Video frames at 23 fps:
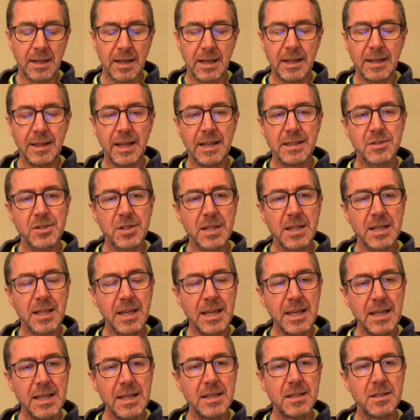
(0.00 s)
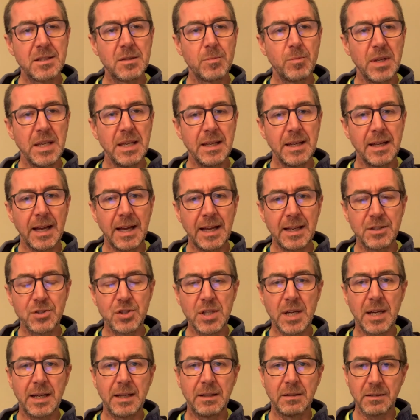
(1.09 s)
And that's the key to being
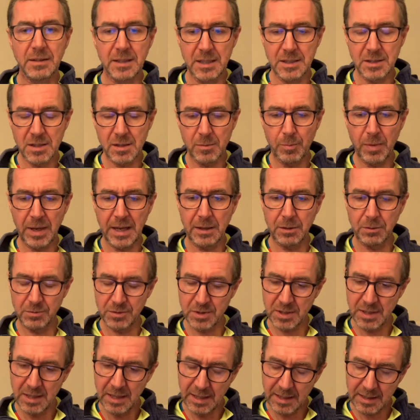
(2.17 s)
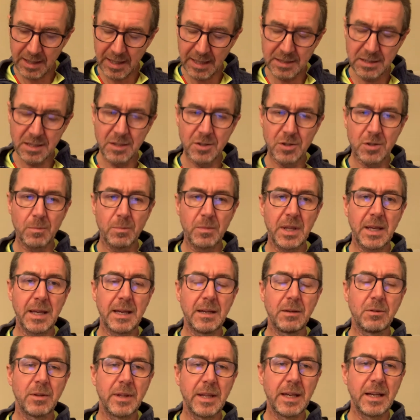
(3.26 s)
Agile. It's about getting something
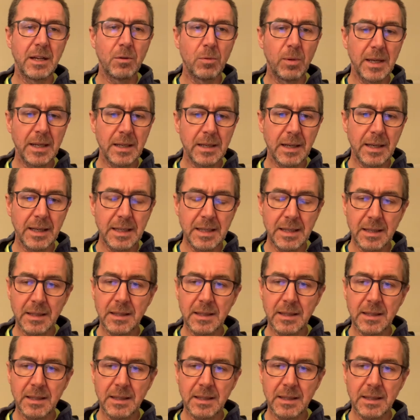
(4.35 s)
out there quickly,